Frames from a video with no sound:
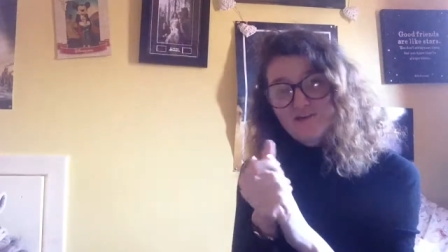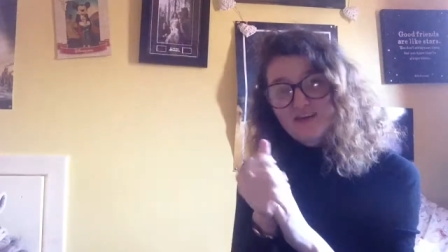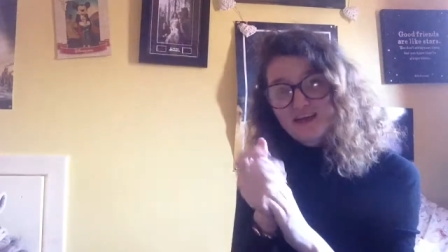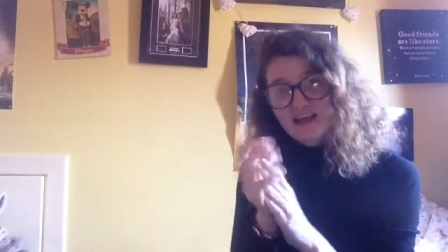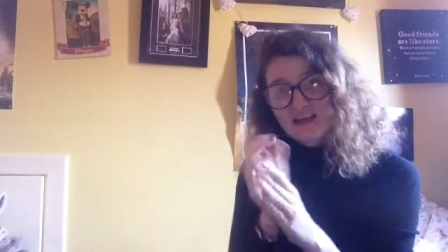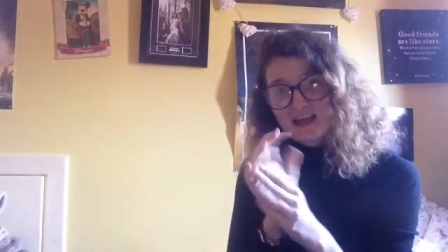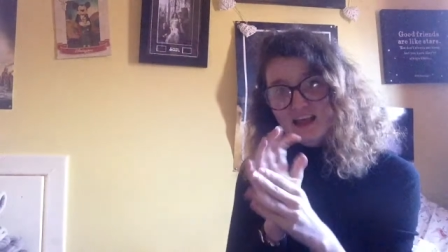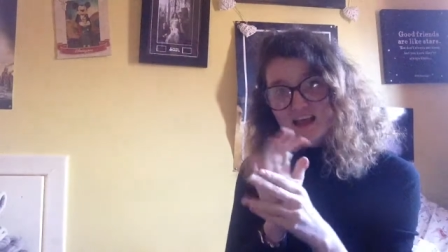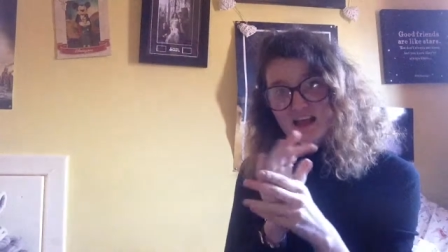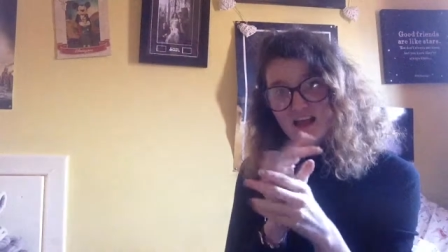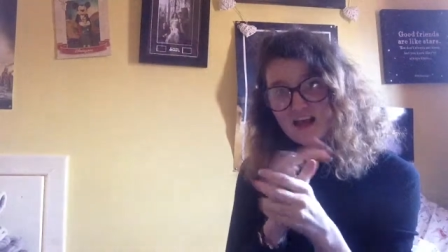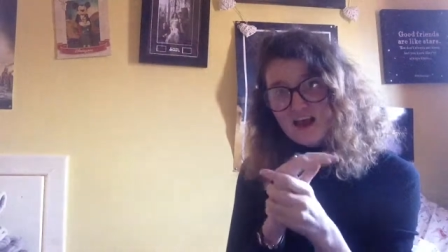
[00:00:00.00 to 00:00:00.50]

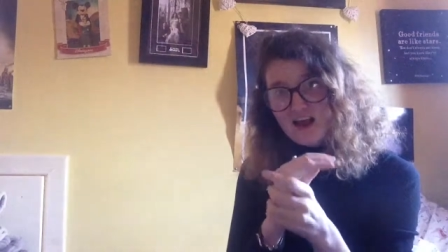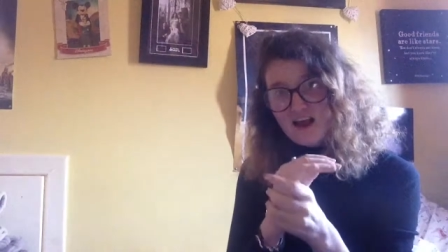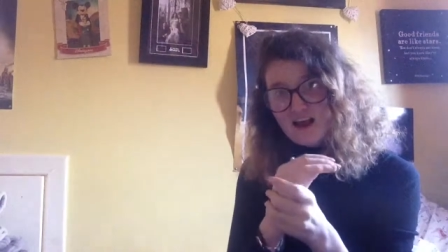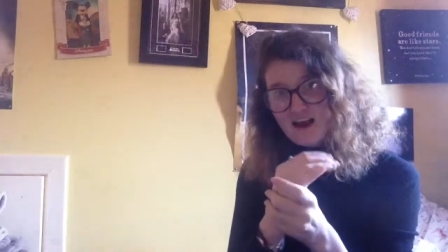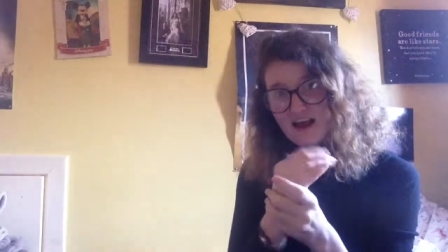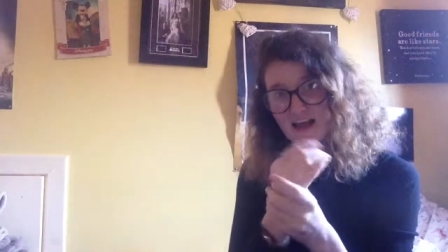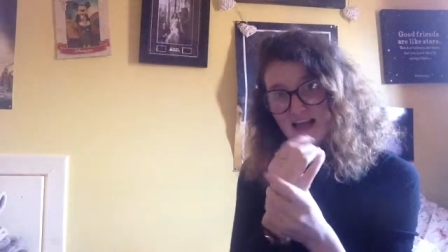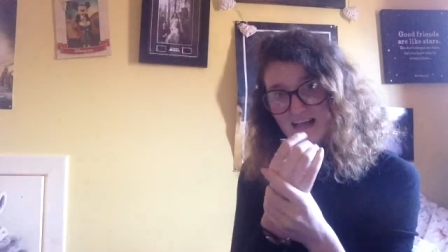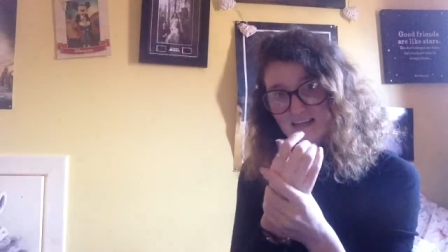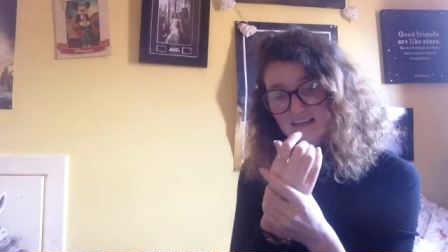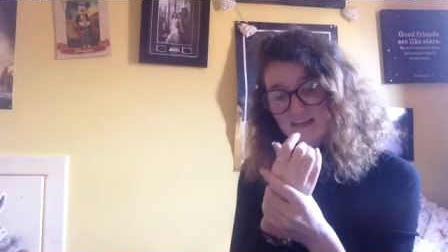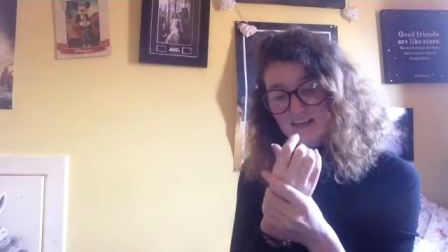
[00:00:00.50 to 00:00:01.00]
Like our
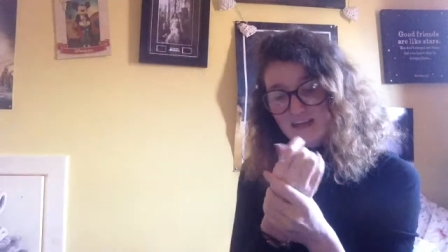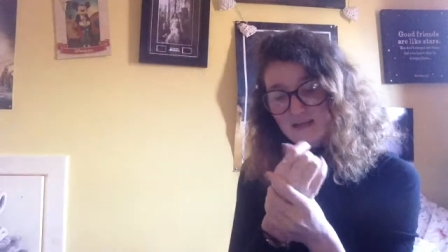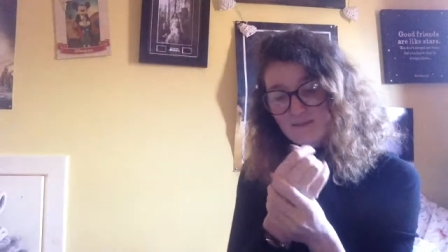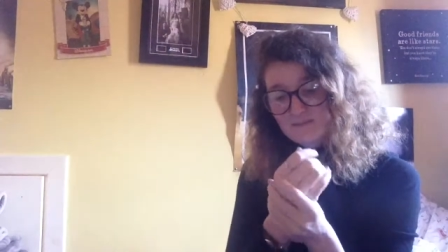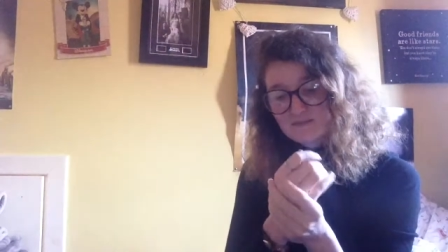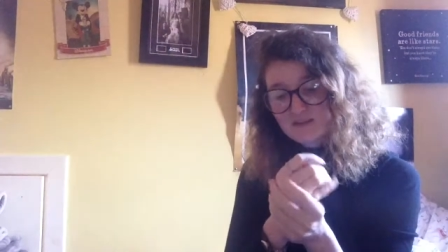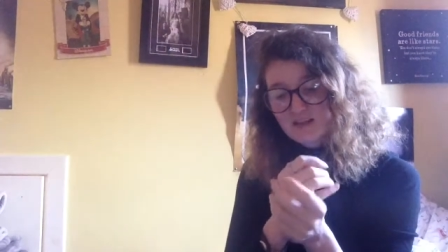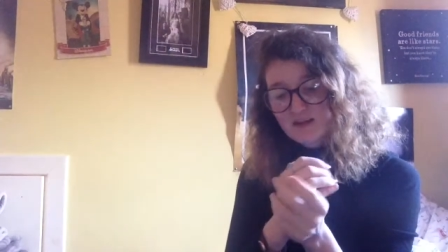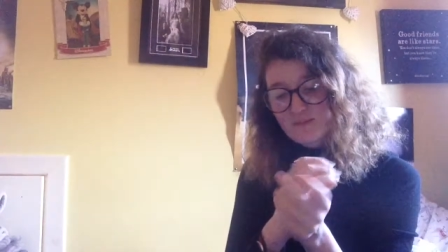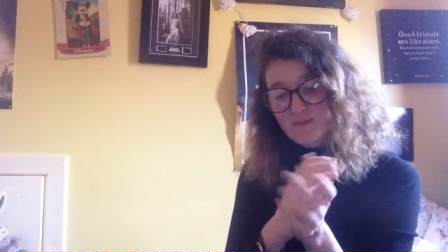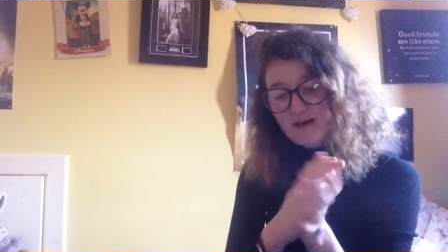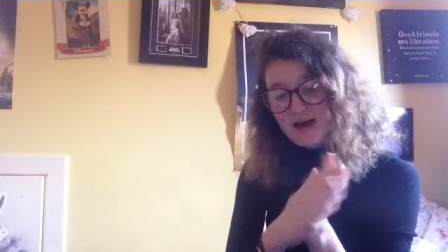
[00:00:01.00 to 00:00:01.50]
hand
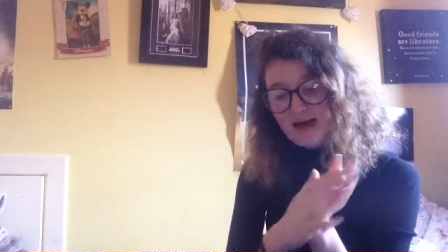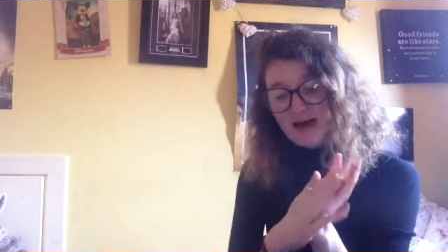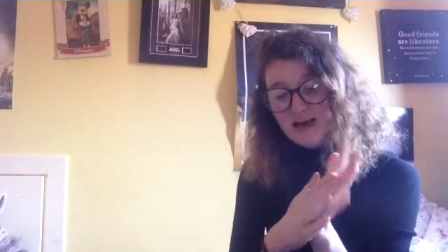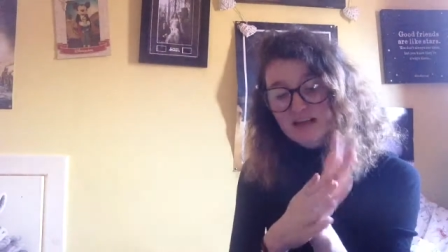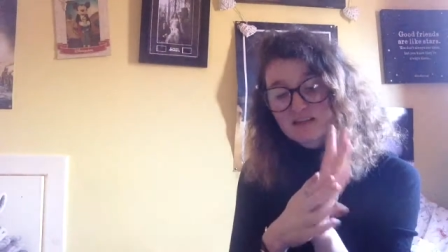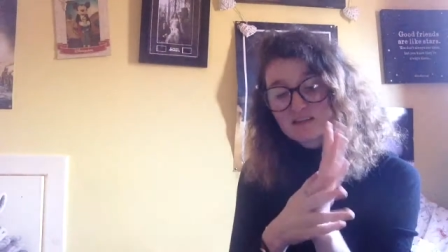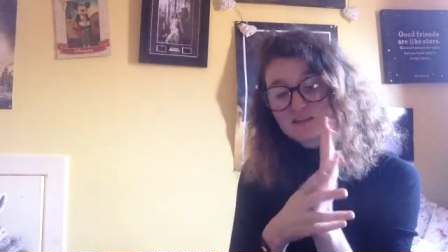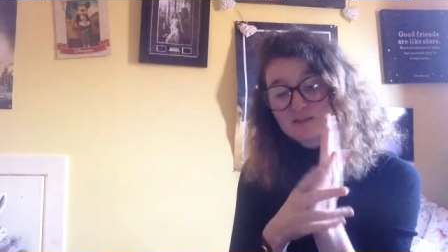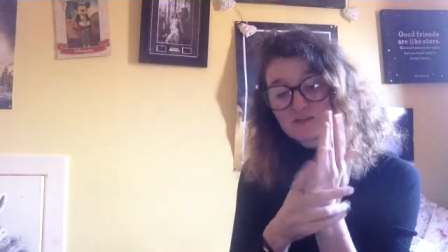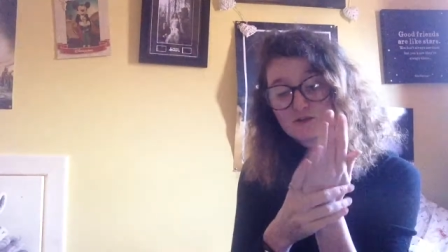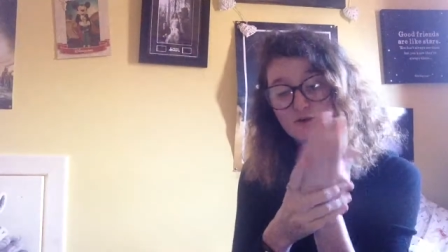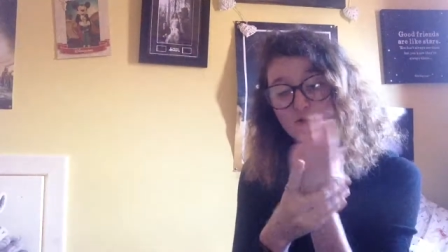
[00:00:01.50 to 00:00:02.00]
creams in the
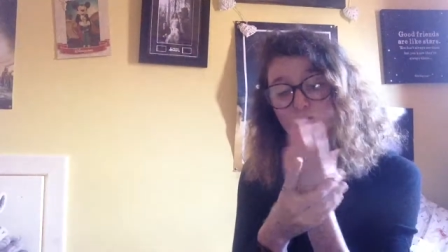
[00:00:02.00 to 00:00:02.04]
past,